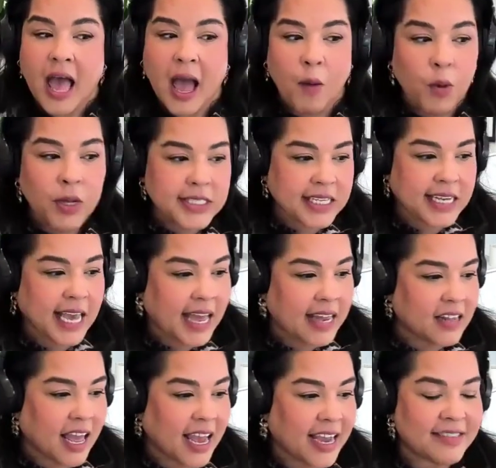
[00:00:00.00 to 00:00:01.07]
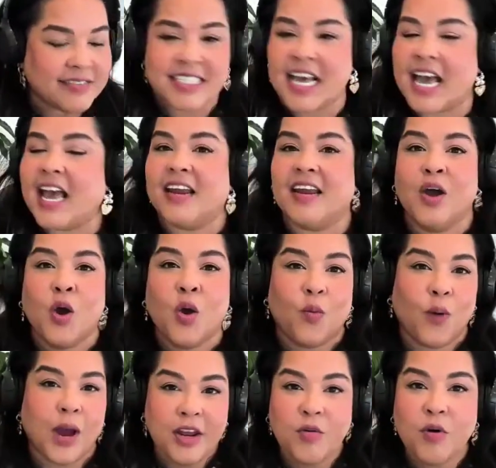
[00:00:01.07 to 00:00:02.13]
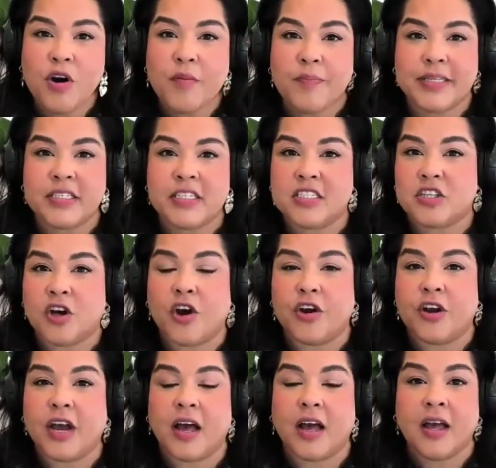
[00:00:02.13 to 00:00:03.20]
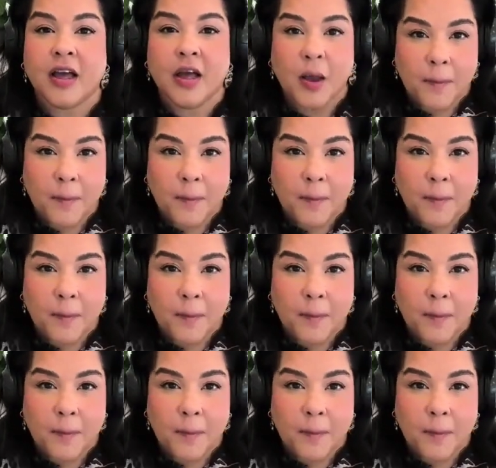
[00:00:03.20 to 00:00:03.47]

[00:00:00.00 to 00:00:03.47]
And once again, like I've said, when you are a business owner,